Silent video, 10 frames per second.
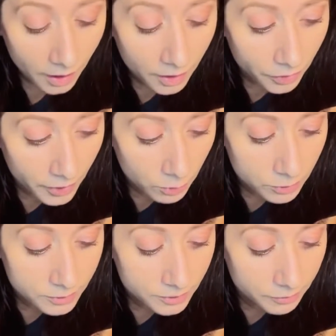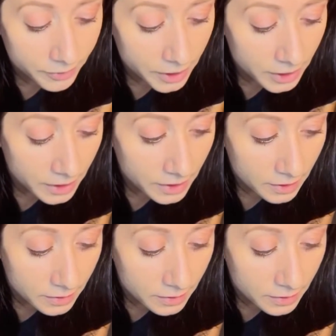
there was some very